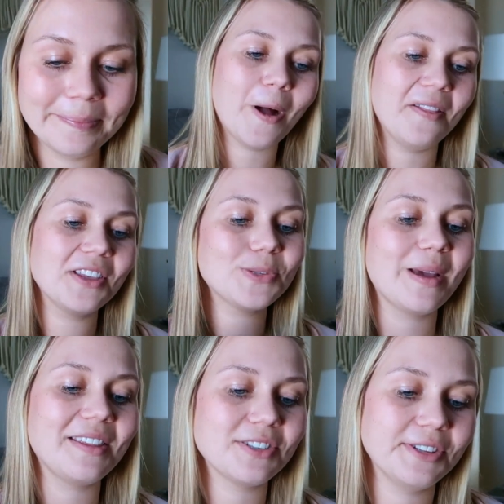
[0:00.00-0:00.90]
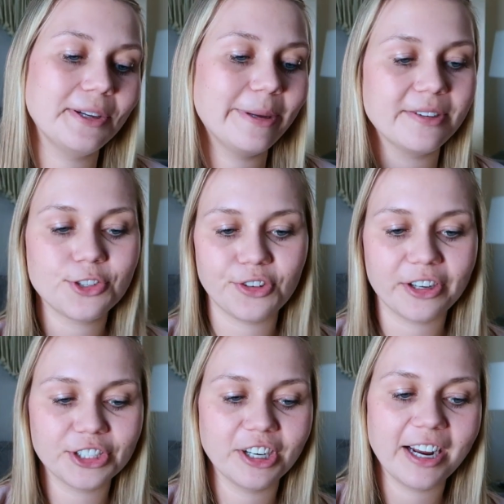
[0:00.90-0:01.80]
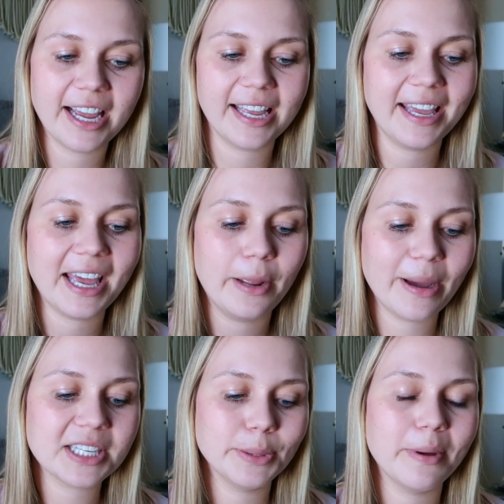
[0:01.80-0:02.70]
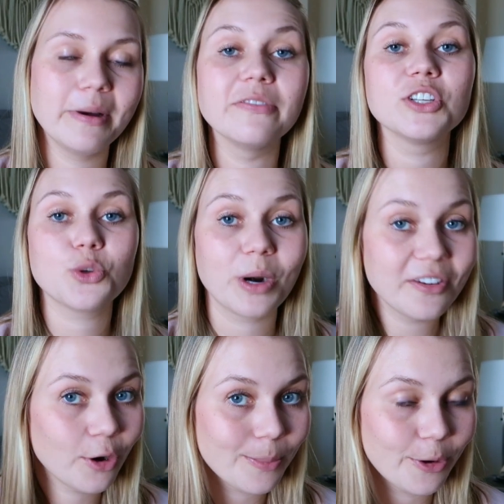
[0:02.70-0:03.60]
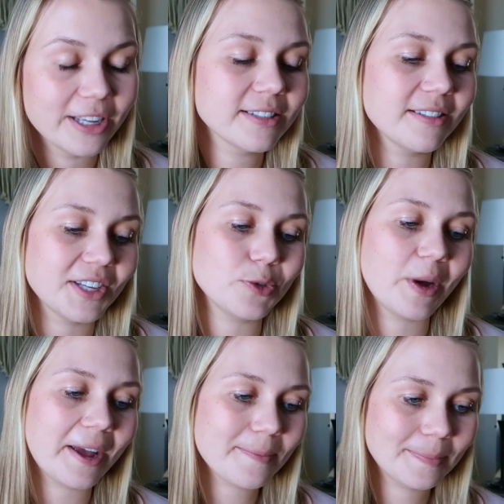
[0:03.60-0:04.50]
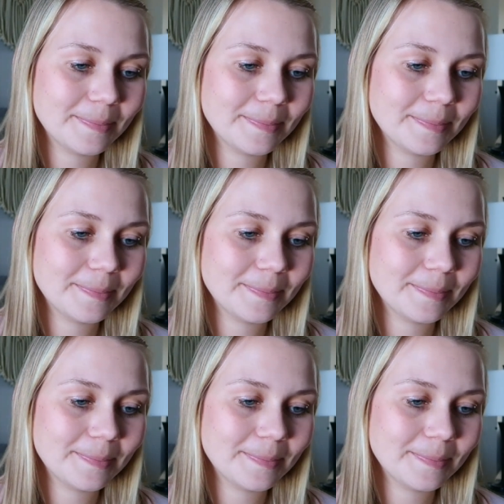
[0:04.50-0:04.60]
but this way there's a little bit of structure and I can get a maximum of 24 points this way.